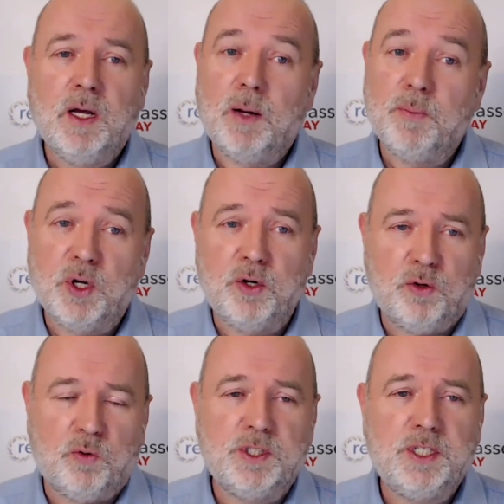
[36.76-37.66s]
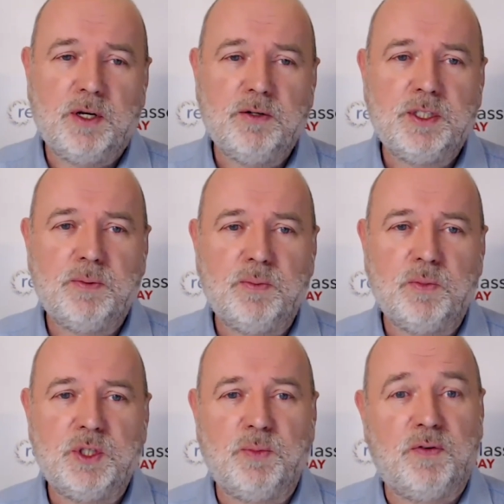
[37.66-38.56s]
Um, and also
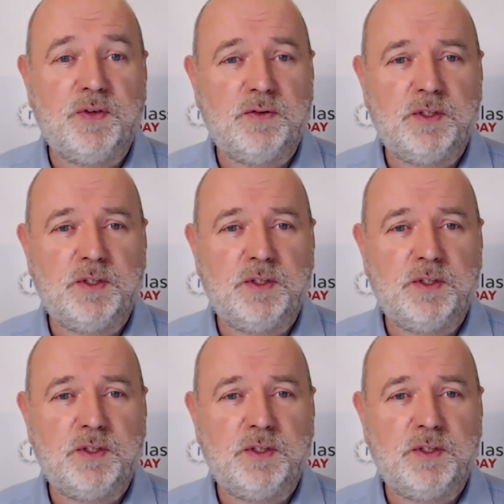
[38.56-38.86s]
some, some offers of